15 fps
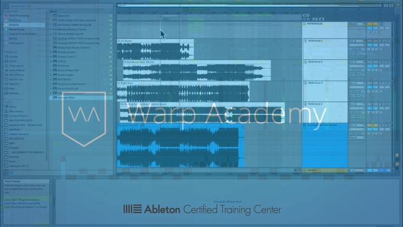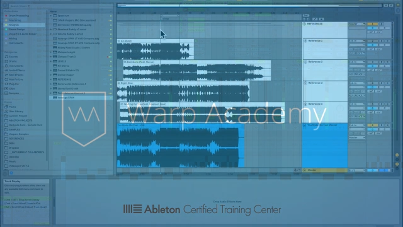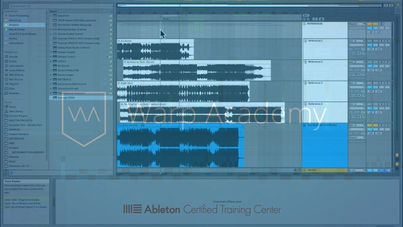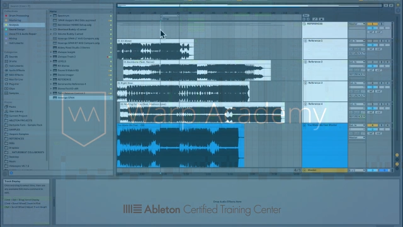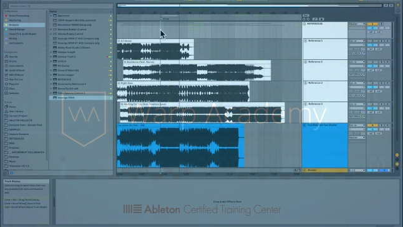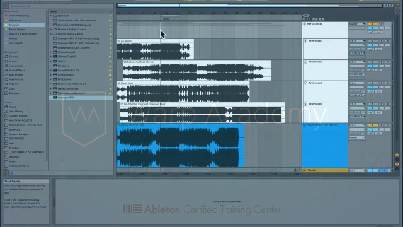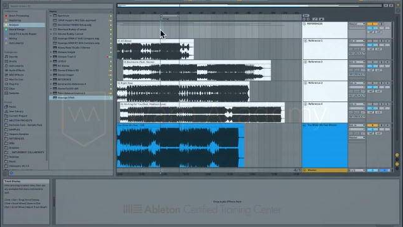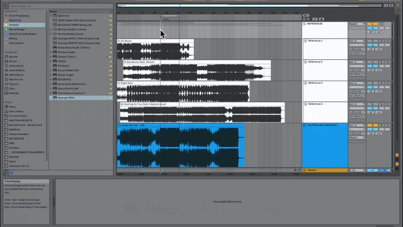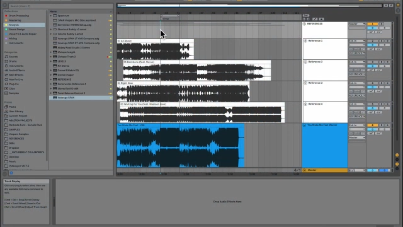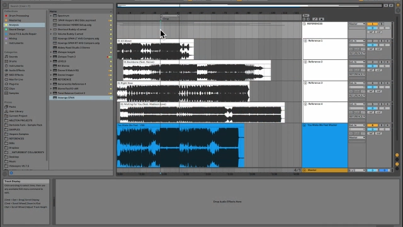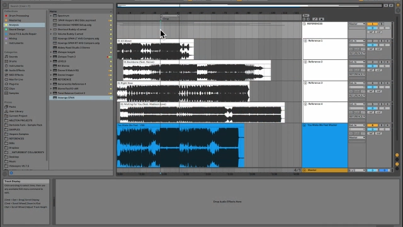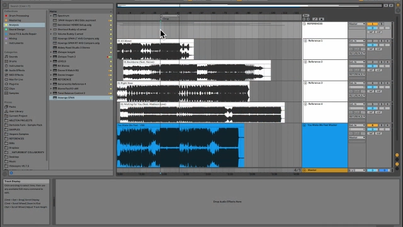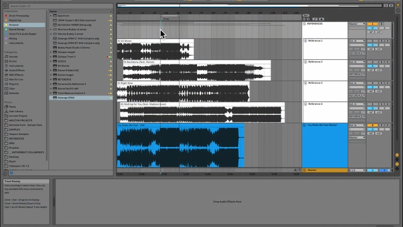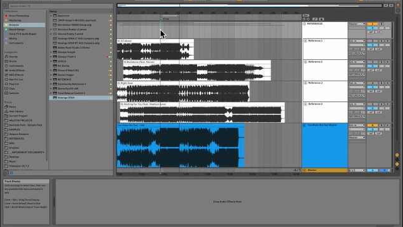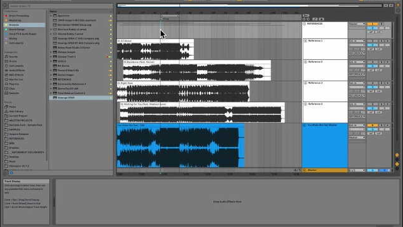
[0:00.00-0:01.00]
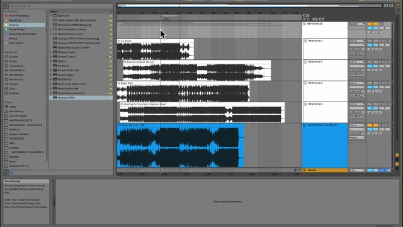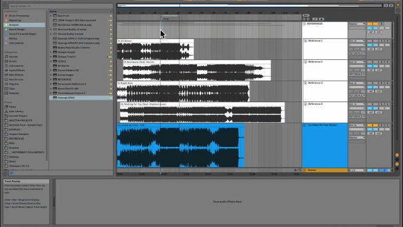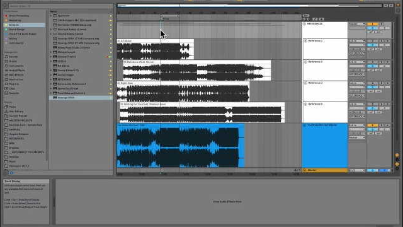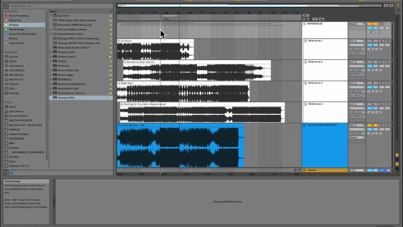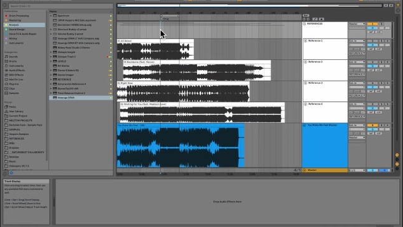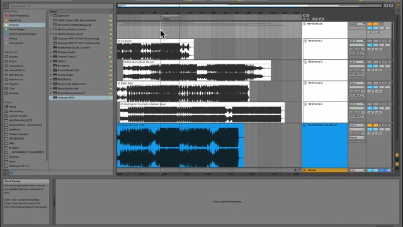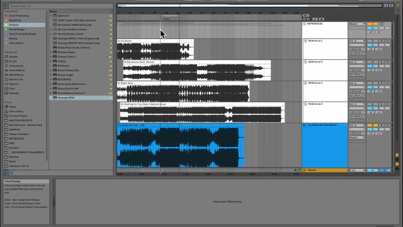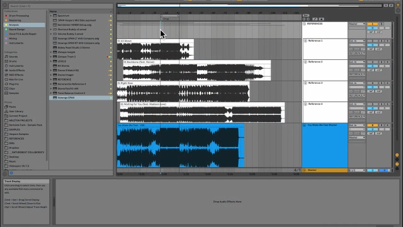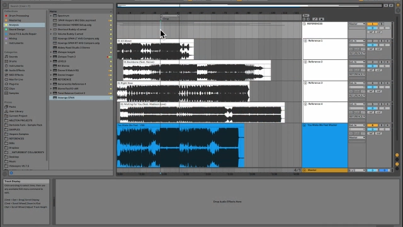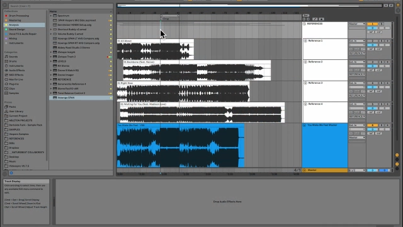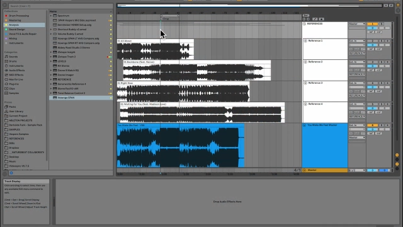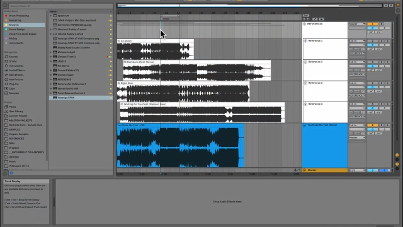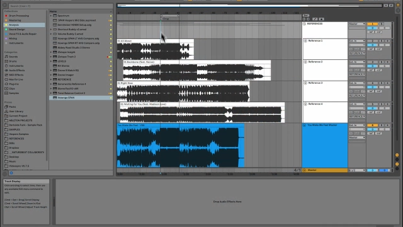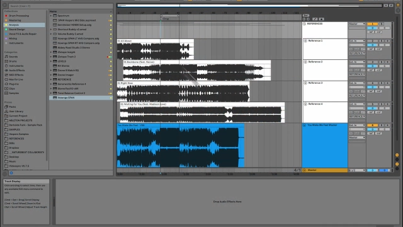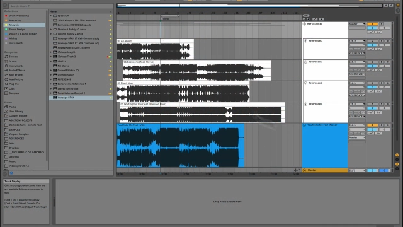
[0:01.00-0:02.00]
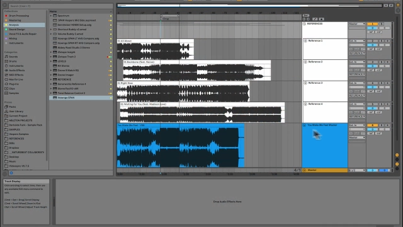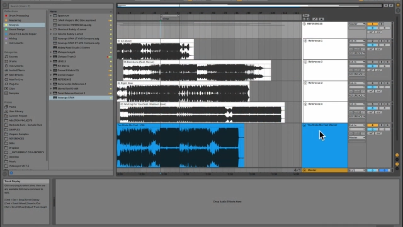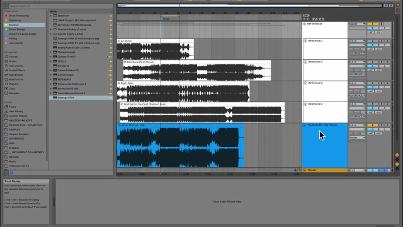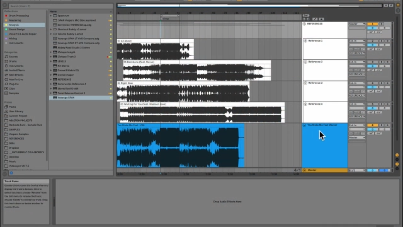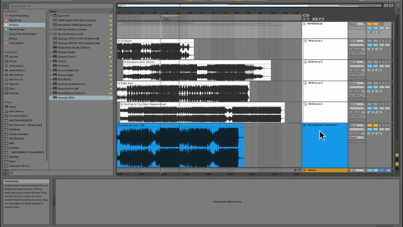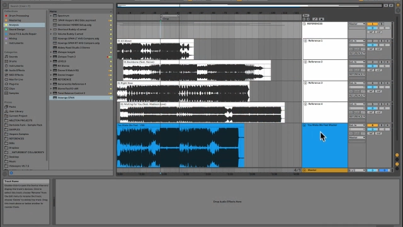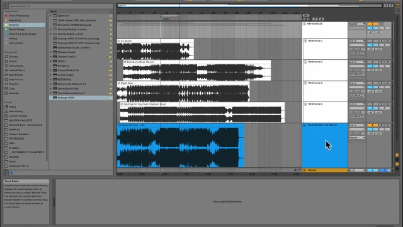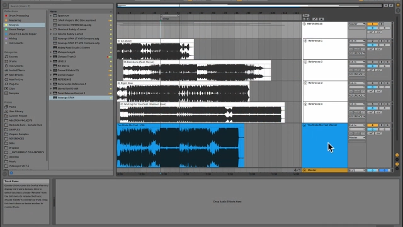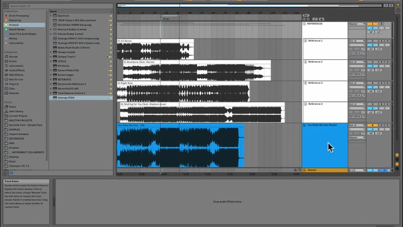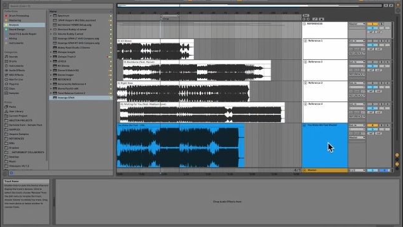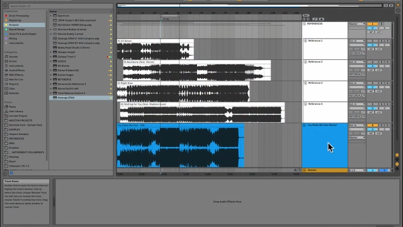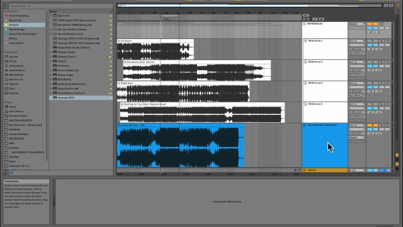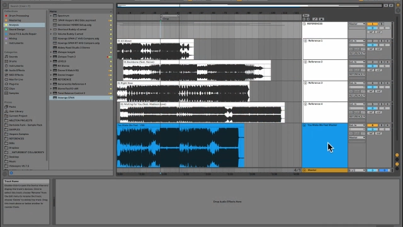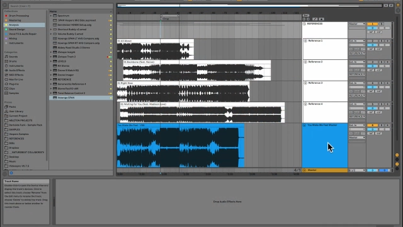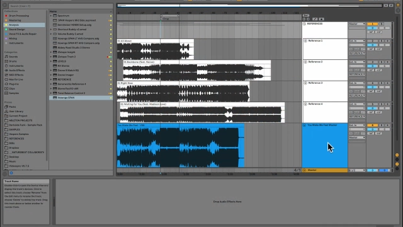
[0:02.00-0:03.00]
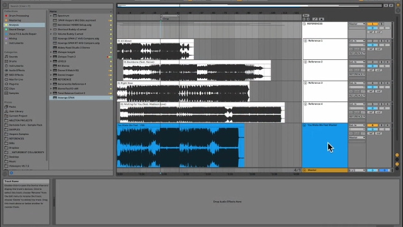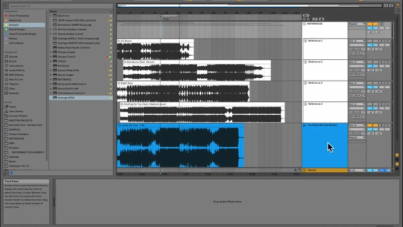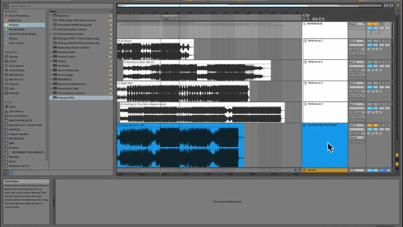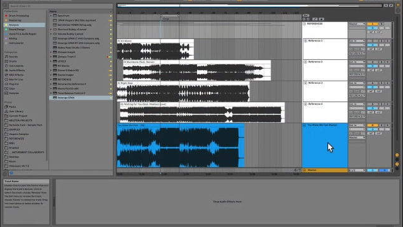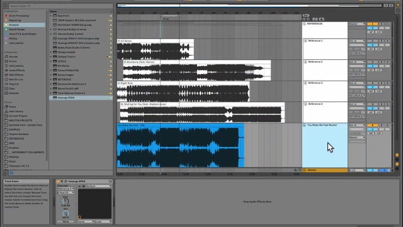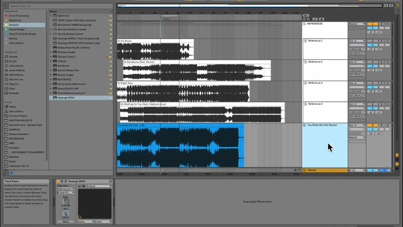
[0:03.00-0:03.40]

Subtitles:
(no speaker visible)